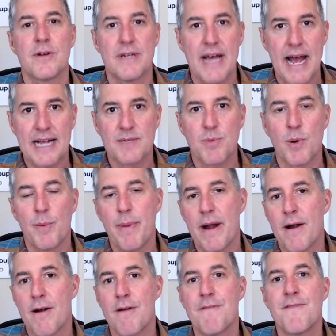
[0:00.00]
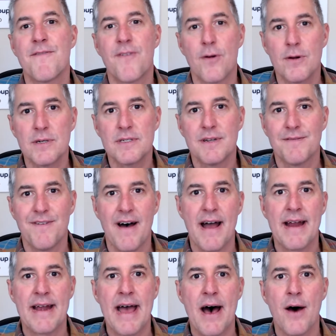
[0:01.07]
tax preparer first to
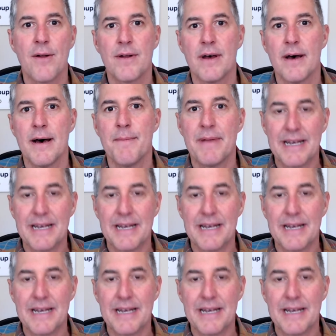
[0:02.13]
find out